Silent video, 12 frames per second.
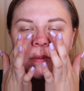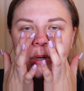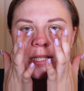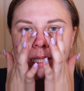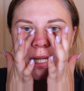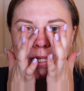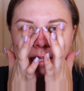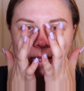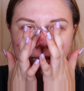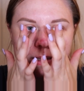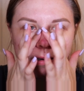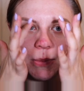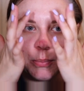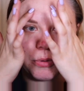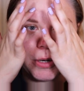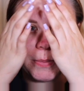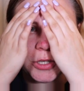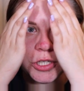whereas this has like
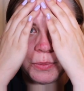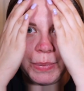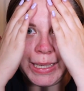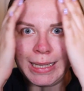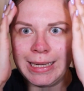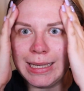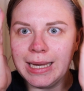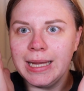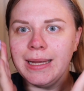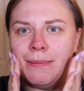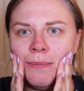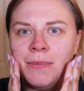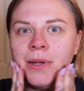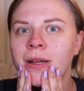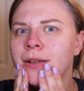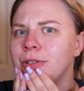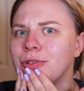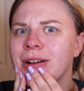pretty much completely
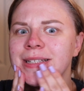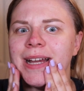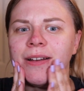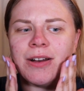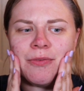dried down.